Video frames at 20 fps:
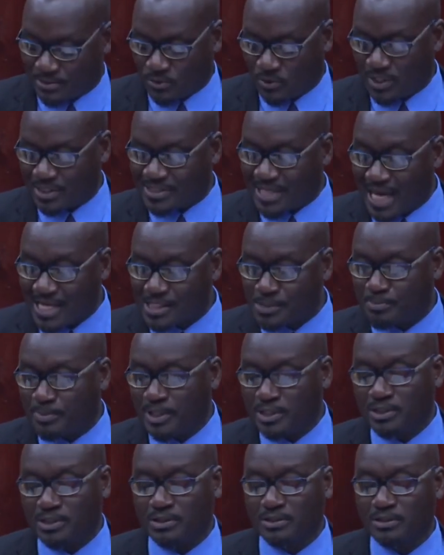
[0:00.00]
So the tax
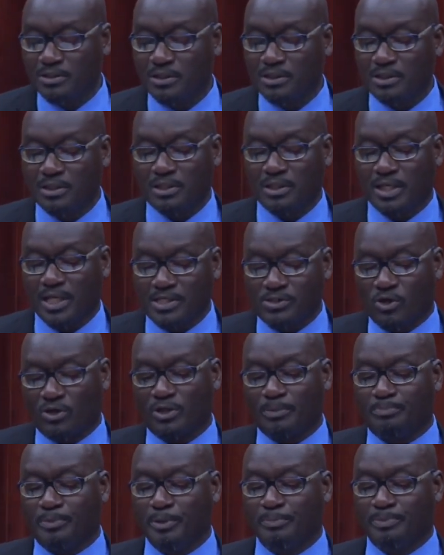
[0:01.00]
burden is on
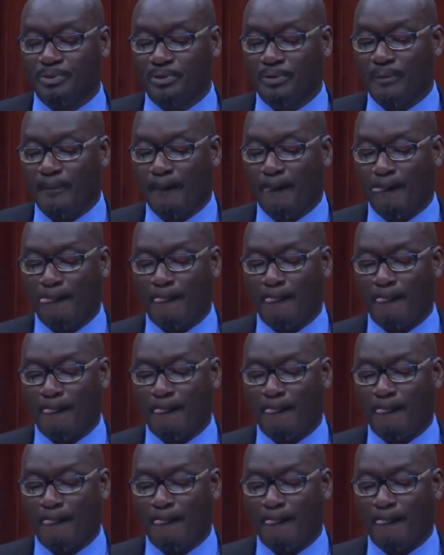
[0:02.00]
the people.